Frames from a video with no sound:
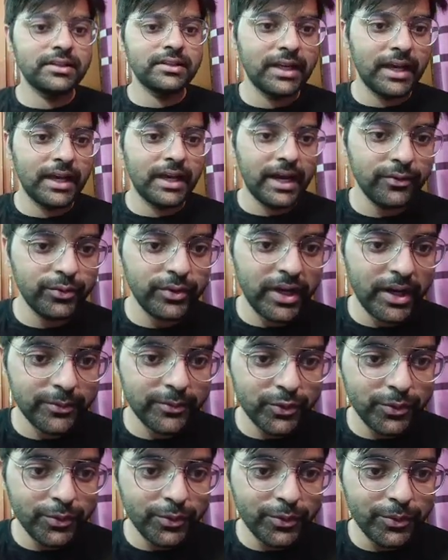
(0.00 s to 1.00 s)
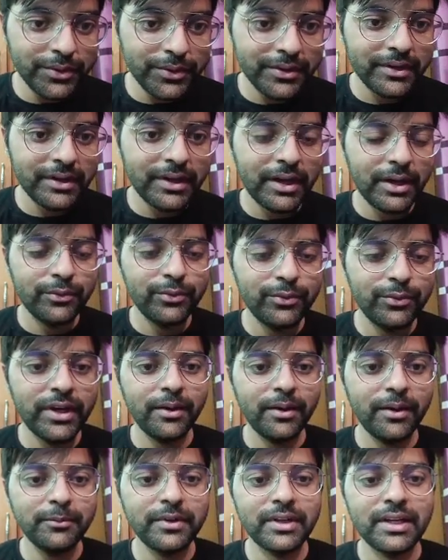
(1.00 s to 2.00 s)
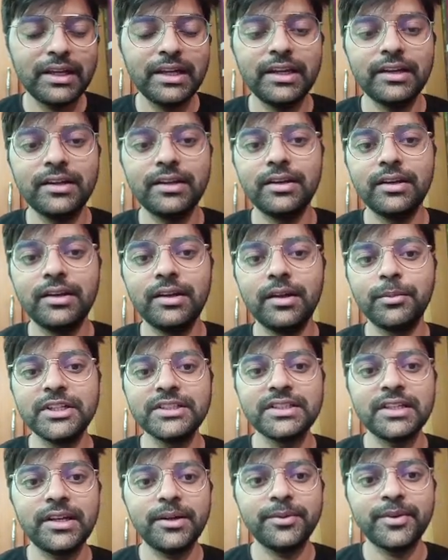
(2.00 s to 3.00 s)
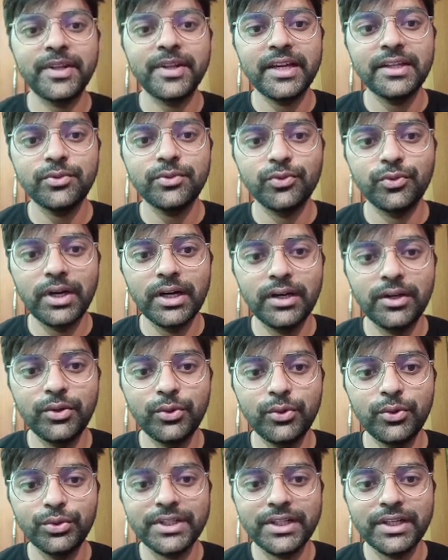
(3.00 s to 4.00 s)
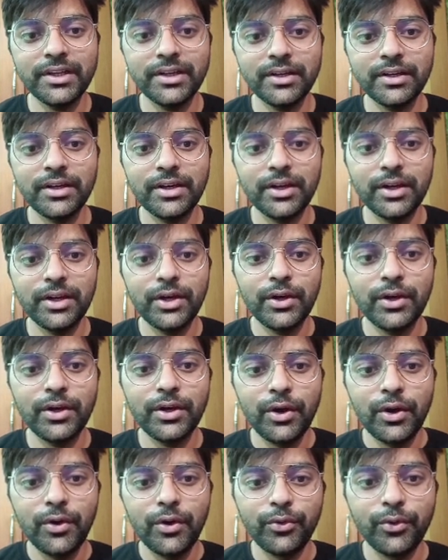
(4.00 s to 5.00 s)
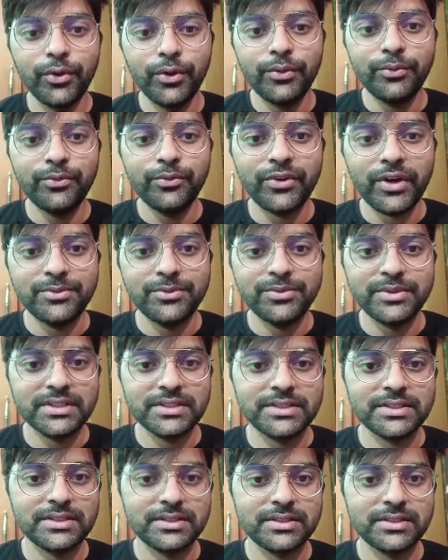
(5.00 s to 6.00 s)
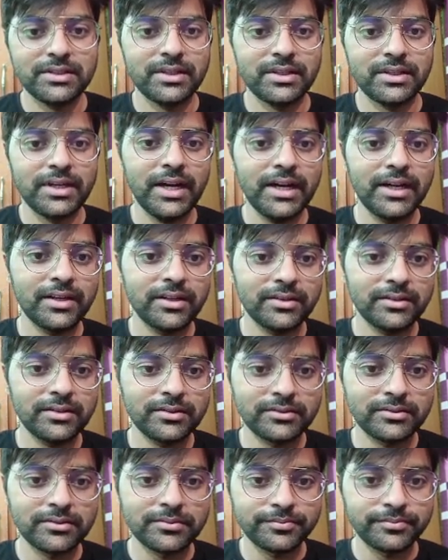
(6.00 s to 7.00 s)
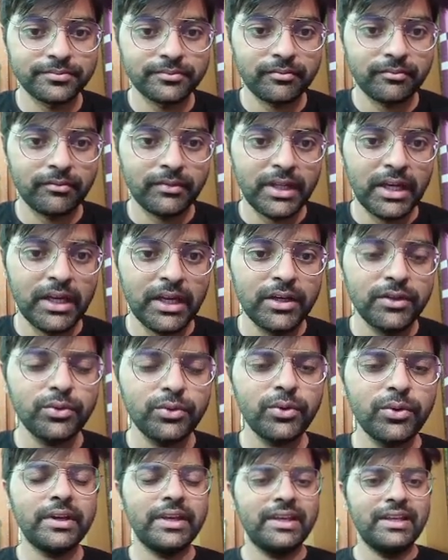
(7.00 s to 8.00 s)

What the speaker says: and we have numbers left as 1 2 3 4 5 6, right? So